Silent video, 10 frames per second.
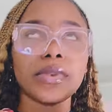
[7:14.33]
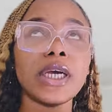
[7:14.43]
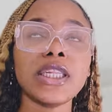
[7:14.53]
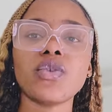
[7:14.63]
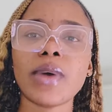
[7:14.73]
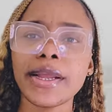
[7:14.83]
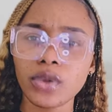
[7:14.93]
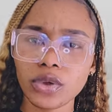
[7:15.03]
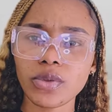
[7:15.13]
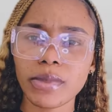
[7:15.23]
that is why I
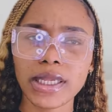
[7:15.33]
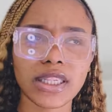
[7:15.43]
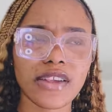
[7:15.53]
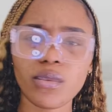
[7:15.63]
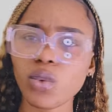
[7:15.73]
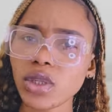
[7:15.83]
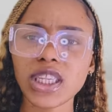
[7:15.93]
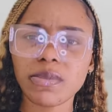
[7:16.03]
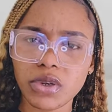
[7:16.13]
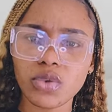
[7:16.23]
thought to myself, wouldn't
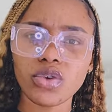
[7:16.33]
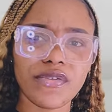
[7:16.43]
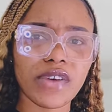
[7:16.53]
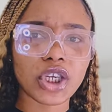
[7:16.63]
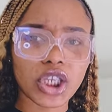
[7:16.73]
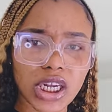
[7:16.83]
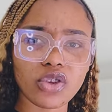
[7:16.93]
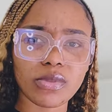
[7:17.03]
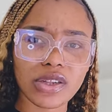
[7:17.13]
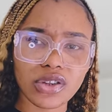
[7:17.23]
this be good if I share
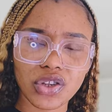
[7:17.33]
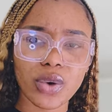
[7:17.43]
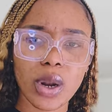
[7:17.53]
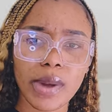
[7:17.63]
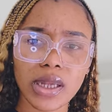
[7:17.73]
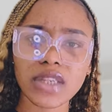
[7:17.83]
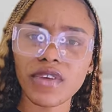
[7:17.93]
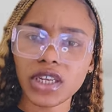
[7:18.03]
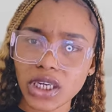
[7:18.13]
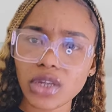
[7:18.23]
to my subscribers,
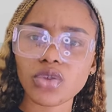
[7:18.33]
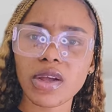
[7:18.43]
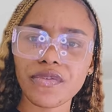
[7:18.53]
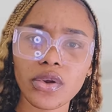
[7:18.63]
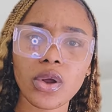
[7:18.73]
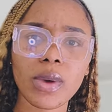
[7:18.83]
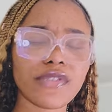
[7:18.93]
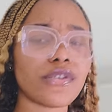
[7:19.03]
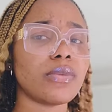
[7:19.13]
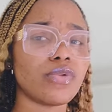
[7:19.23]
if I share to my
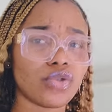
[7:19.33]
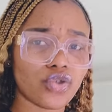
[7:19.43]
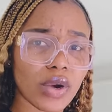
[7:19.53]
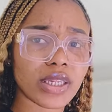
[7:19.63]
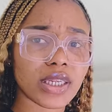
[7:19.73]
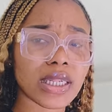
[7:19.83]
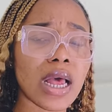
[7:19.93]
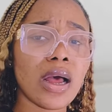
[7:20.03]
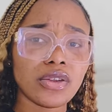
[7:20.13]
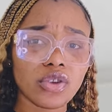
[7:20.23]
followers for them to try this?
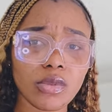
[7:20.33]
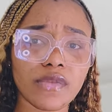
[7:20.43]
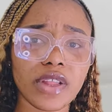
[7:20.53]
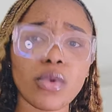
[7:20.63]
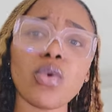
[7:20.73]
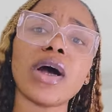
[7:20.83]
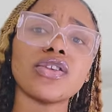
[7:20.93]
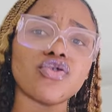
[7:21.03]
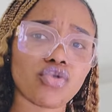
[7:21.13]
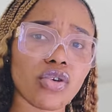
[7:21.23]
Some of them who
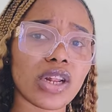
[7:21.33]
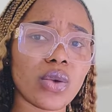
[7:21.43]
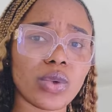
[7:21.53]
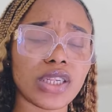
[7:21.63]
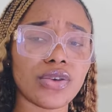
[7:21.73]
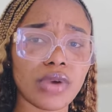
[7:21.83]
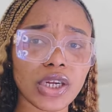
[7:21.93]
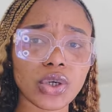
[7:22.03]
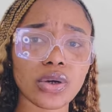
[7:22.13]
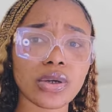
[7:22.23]
are struggling with
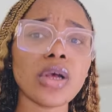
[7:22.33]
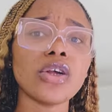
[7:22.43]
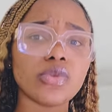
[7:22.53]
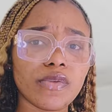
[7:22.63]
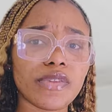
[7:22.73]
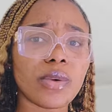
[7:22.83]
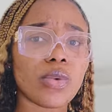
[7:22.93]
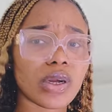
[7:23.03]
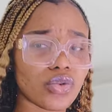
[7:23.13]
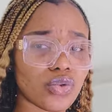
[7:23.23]
erection, some of them
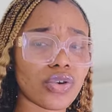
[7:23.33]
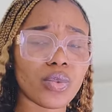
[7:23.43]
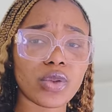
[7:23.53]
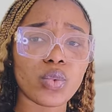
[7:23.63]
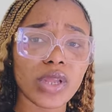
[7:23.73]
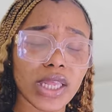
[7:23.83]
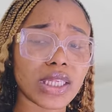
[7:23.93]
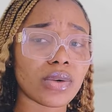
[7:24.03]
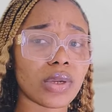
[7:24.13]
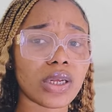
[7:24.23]
who are struggling with peak
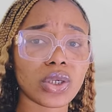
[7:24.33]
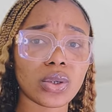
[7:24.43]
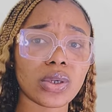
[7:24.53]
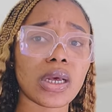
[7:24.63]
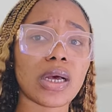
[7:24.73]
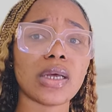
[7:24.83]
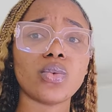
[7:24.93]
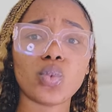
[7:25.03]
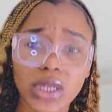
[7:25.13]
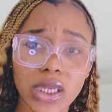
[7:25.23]
ejaculation
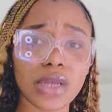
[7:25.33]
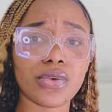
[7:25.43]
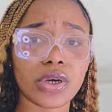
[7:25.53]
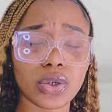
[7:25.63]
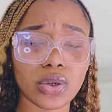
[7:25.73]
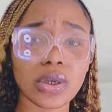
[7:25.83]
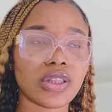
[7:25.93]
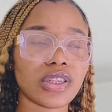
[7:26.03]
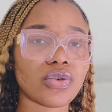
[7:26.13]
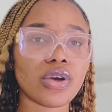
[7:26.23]
and weak erection,
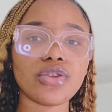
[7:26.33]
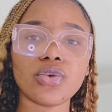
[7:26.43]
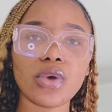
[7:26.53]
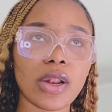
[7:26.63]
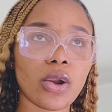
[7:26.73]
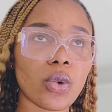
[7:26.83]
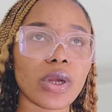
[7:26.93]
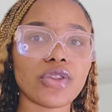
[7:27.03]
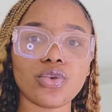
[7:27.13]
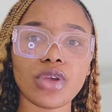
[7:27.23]
it is going to go a long
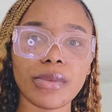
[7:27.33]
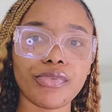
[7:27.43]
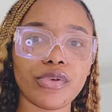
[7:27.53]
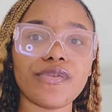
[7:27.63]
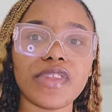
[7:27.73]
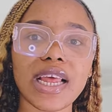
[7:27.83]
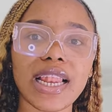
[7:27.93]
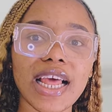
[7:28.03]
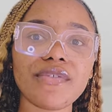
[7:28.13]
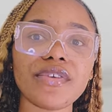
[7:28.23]
way to improve their
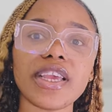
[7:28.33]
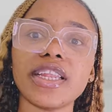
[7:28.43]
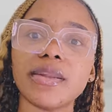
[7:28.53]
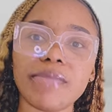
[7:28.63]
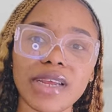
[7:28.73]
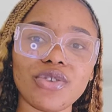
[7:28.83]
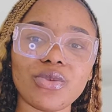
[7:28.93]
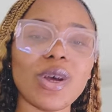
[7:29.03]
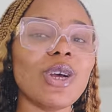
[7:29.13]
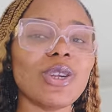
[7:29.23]
life in the
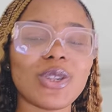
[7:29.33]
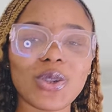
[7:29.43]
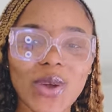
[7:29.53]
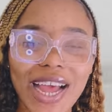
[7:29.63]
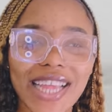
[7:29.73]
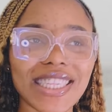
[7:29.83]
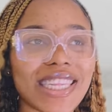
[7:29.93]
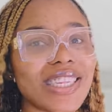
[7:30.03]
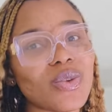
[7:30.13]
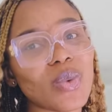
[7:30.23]
bedroom. So guys,
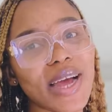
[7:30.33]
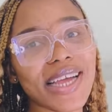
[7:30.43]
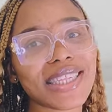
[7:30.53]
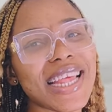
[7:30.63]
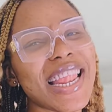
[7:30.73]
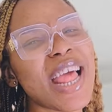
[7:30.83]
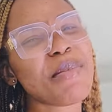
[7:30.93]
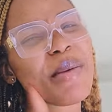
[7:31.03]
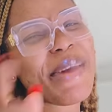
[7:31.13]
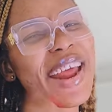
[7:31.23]
that is why I say,
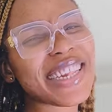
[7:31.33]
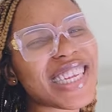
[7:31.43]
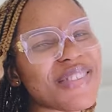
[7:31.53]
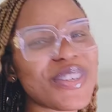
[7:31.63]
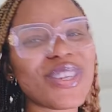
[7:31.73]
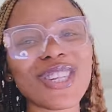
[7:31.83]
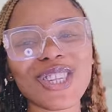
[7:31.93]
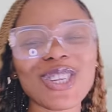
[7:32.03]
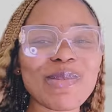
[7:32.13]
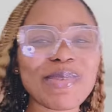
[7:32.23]
let me send this video
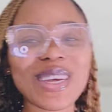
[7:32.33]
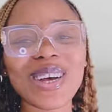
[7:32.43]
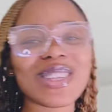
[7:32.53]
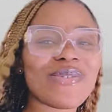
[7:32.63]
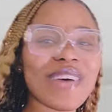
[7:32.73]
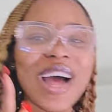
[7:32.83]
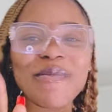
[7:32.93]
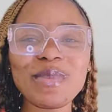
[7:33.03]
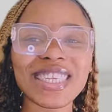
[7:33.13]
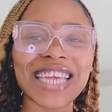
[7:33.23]
to you because of
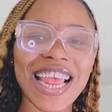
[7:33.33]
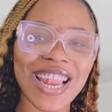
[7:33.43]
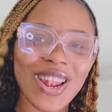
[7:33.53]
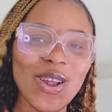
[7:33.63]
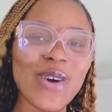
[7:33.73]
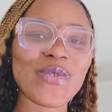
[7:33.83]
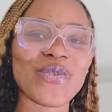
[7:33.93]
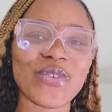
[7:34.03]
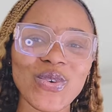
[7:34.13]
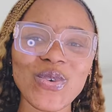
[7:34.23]
how much I
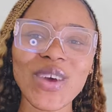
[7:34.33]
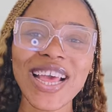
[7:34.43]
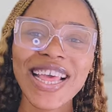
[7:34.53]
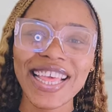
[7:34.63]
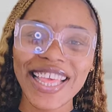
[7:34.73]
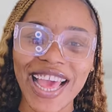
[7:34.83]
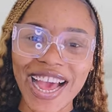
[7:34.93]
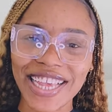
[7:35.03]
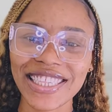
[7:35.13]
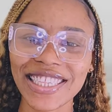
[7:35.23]
love you
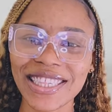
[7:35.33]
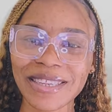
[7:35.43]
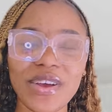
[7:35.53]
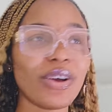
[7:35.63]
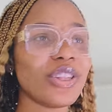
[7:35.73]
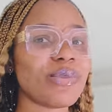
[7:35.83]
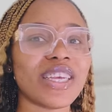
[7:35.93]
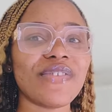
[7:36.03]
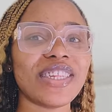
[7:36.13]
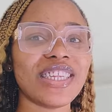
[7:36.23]
guys. If you're going to
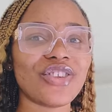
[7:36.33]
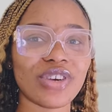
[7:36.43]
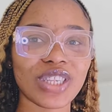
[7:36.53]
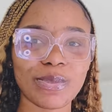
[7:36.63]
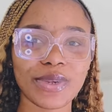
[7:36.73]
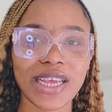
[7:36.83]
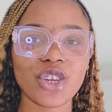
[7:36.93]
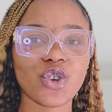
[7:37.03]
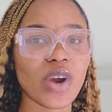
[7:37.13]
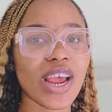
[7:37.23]
be giving this
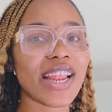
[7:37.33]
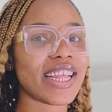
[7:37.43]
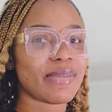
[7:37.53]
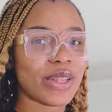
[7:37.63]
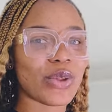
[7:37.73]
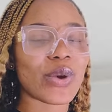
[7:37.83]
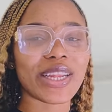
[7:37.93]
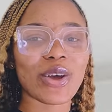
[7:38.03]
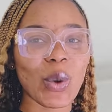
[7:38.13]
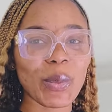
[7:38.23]
recipe a try, let me know
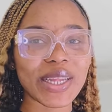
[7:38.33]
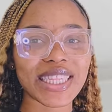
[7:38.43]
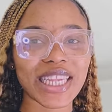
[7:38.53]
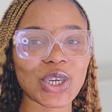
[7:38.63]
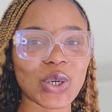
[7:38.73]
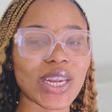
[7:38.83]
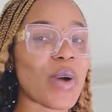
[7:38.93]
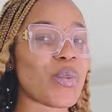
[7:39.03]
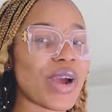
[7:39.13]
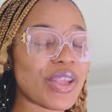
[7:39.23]
in the comment section.
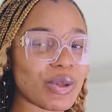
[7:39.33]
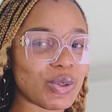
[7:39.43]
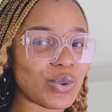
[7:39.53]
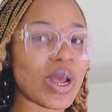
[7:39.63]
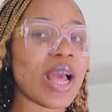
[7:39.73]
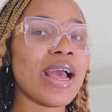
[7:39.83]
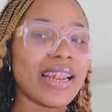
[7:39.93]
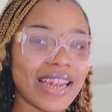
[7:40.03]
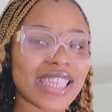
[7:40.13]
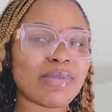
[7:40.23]
And when you do,
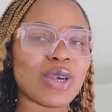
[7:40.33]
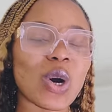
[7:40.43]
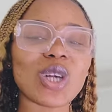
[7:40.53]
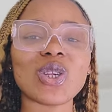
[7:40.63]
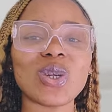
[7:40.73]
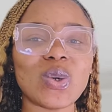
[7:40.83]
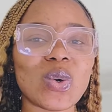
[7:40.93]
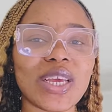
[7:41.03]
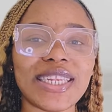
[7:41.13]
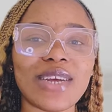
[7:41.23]
let me also
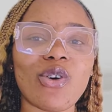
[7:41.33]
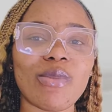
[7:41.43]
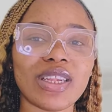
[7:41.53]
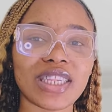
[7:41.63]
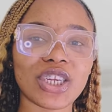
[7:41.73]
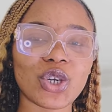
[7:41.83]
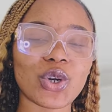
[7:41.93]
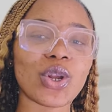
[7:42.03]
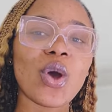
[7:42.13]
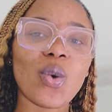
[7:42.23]
know in the comment
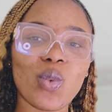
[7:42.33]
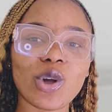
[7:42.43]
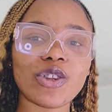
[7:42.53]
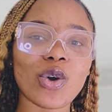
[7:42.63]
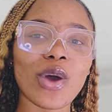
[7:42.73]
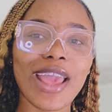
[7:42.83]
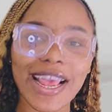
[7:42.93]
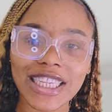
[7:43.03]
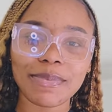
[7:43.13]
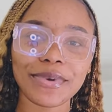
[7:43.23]
section what your
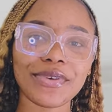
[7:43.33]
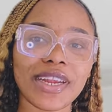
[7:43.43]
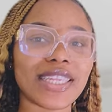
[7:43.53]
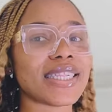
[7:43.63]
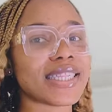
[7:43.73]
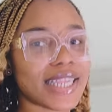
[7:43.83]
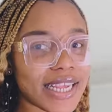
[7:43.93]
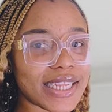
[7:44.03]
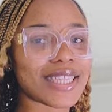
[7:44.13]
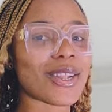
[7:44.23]
experience
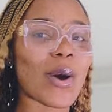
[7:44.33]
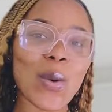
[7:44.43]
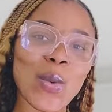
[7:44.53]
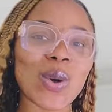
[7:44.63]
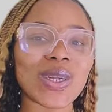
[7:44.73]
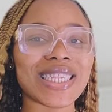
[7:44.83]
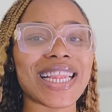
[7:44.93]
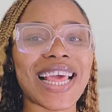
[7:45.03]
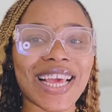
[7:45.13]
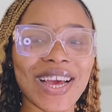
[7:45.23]
is or was
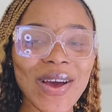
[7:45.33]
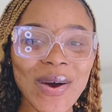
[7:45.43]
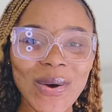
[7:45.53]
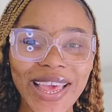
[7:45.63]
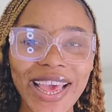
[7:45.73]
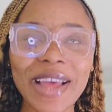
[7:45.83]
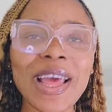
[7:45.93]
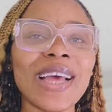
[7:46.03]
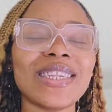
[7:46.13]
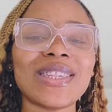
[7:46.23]
like.
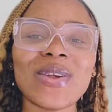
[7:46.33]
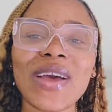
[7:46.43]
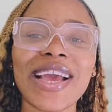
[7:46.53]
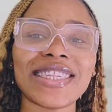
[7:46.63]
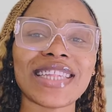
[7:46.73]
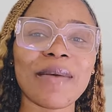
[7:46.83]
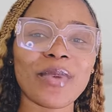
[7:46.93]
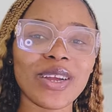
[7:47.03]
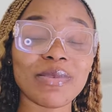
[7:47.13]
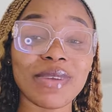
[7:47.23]
Okay, so guys,
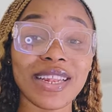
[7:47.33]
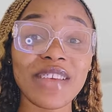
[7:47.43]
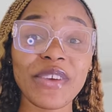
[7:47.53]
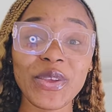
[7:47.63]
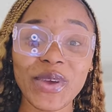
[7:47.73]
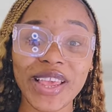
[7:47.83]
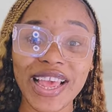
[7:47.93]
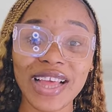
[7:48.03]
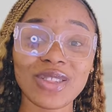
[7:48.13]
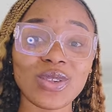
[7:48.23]
I'm going to be leaving you
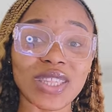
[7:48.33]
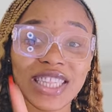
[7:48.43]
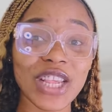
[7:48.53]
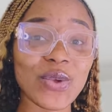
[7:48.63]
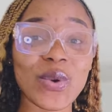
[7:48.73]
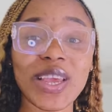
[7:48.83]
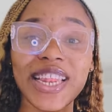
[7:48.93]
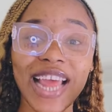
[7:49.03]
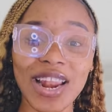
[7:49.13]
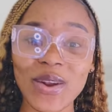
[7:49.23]
here to see you
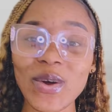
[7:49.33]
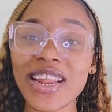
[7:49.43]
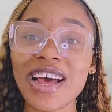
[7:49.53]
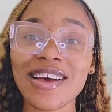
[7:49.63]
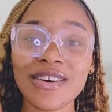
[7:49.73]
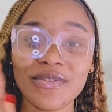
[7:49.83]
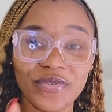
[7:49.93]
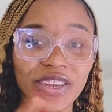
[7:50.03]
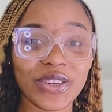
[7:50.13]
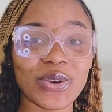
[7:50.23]
in another
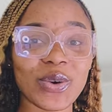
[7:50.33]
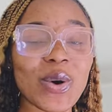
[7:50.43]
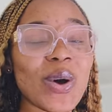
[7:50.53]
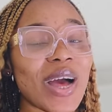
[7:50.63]
video.